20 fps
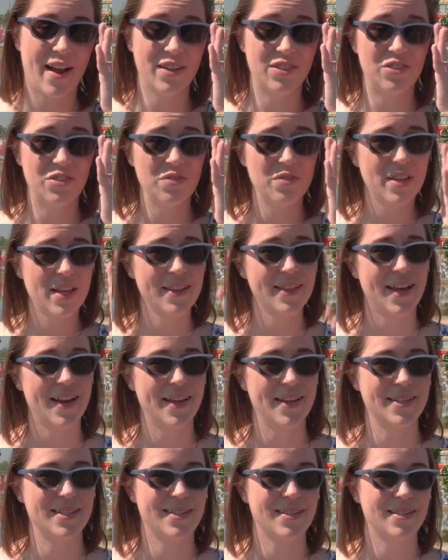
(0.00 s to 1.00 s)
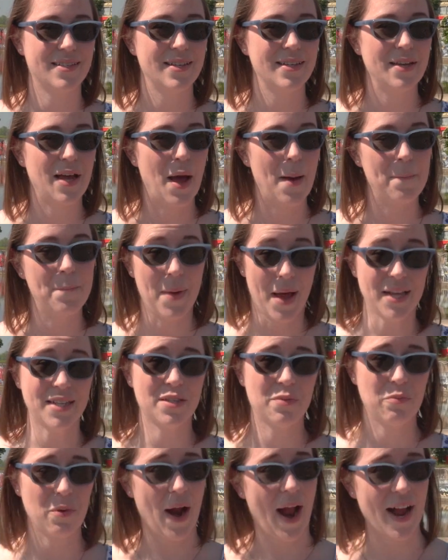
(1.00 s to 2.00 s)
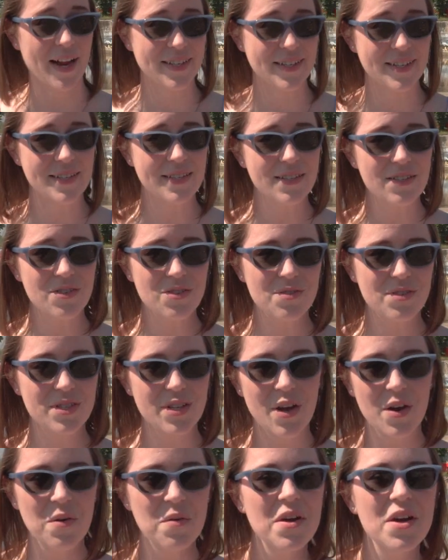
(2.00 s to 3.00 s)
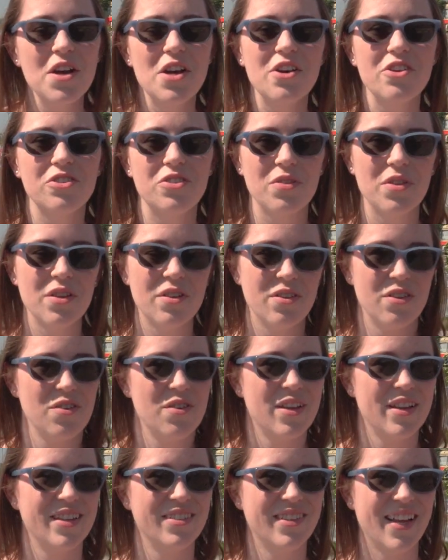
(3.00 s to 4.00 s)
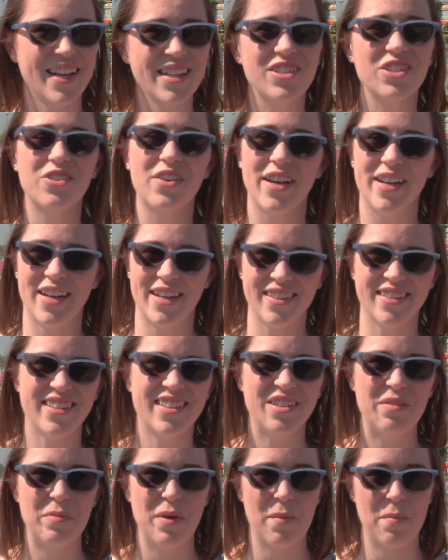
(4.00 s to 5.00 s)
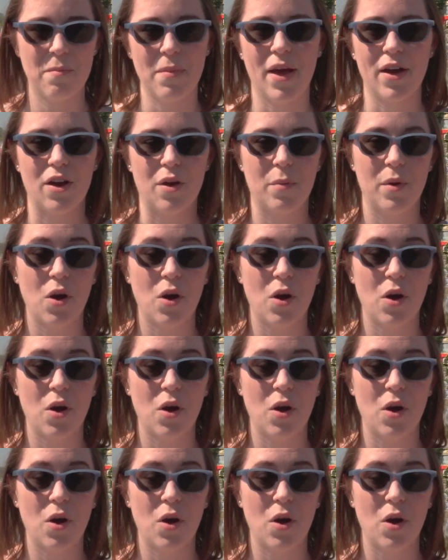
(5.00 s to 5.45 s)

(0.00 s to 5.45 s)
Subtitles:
I do think that it's a best practice to do so that you can integrate a little bit better.